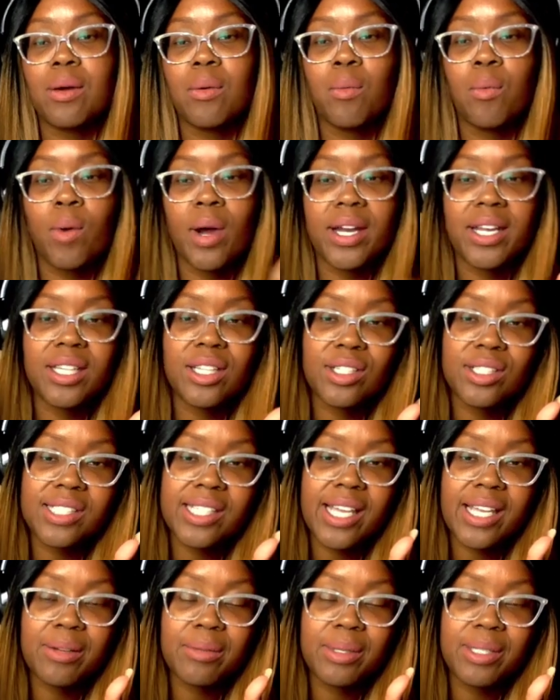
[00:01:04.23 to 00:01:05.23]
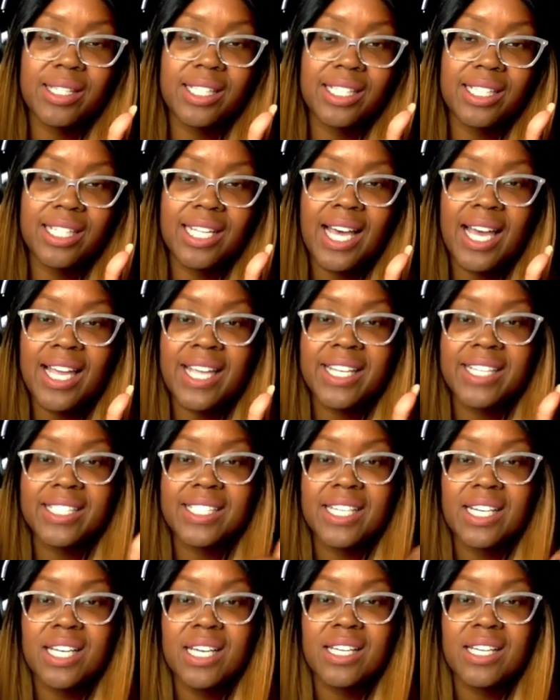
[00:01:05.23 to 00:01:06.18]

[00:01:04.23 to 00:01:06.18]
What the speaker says: what it looks like with the light,